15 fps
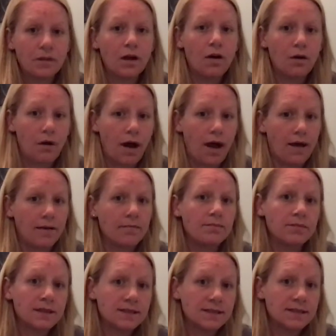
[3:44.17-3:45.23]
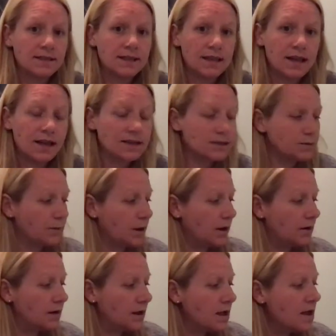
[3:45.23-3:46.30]
Okay, listen to the next one.
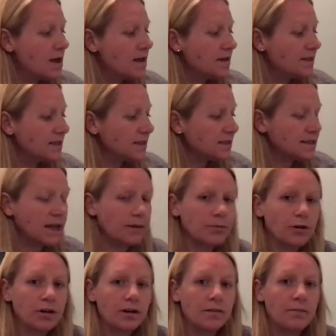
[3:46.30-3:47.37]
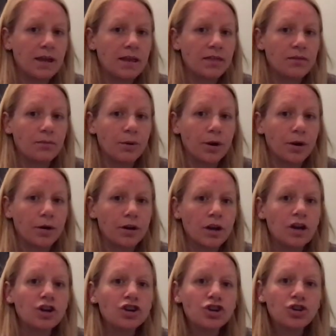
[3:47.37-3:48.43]
This time we're going to make the word
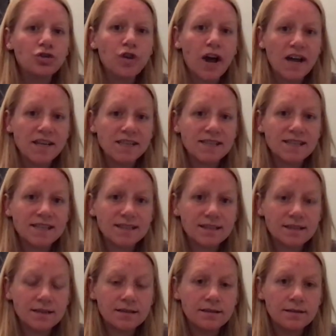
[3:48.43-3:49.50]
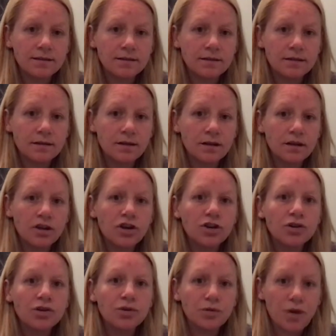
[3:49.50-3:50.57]
crust.
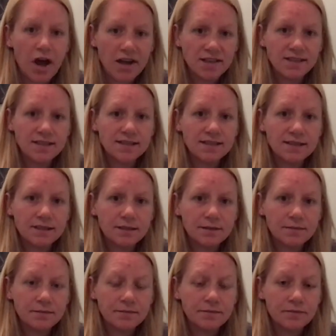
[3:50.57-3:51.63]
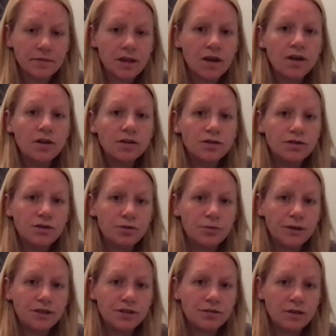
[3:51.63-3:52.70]
Crust. Do
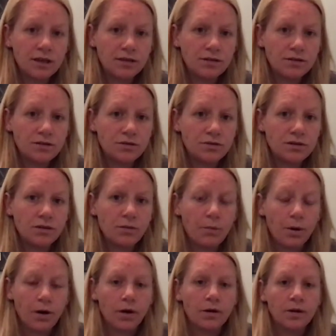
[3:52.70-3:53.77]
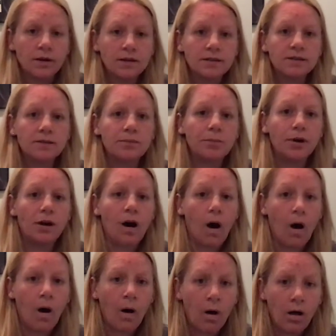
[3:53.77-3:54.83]
what you need to do to the word to put
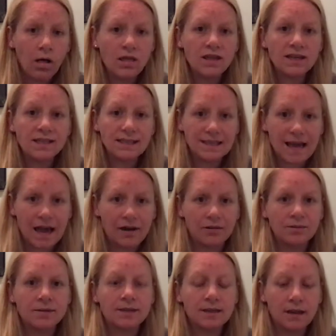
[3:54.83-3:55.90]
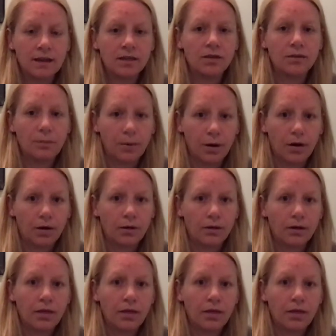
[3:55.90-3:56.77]
all the sounds in the word.